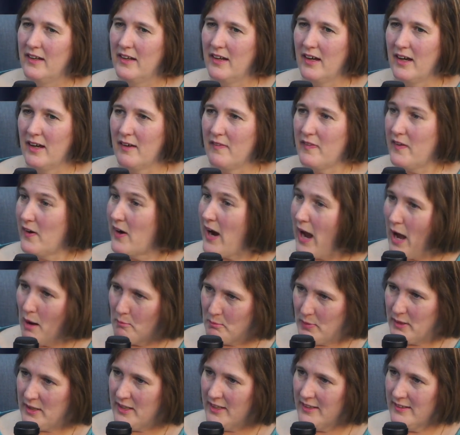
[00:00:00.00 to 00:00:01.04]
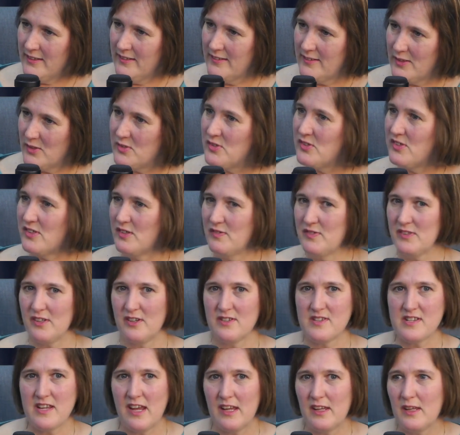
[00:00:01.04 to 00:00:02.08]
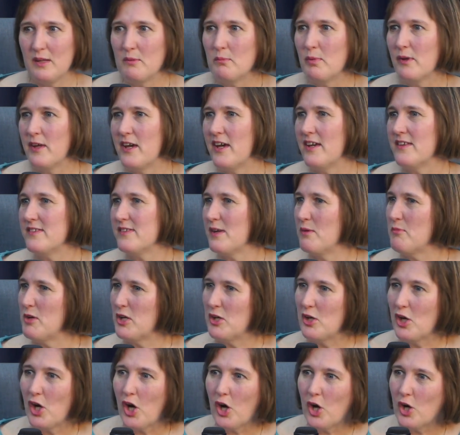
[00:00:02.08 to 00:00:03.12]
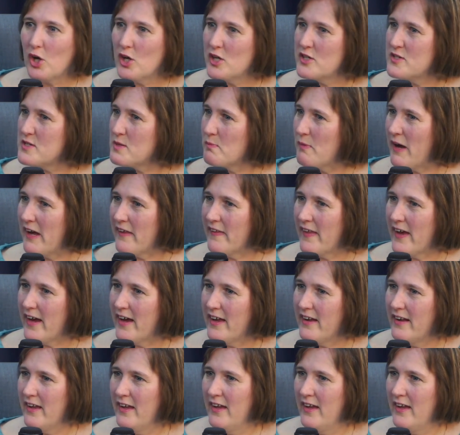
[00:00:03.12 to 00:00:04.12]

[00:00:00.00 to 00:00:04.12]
They're happening. Those shifts are taking place. I'm encouraged by that.